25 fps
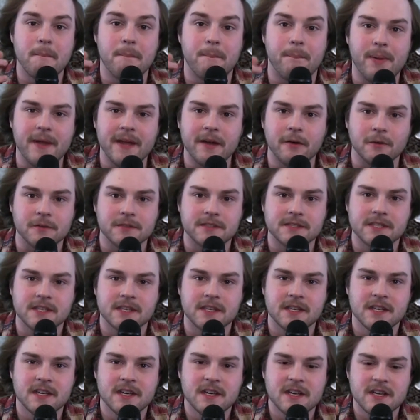built
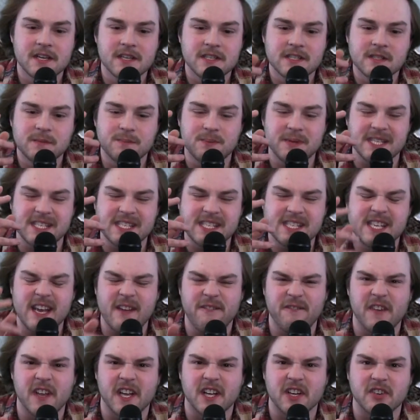
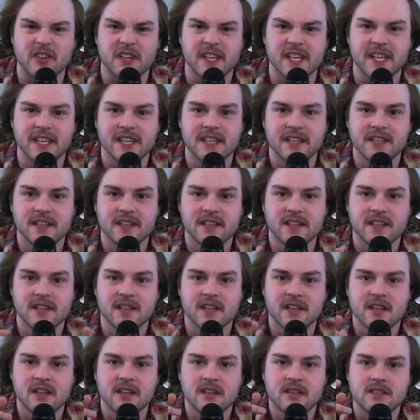specifically
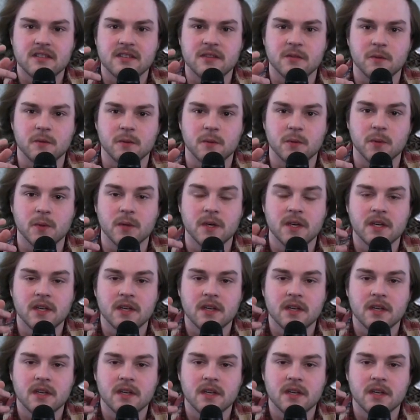to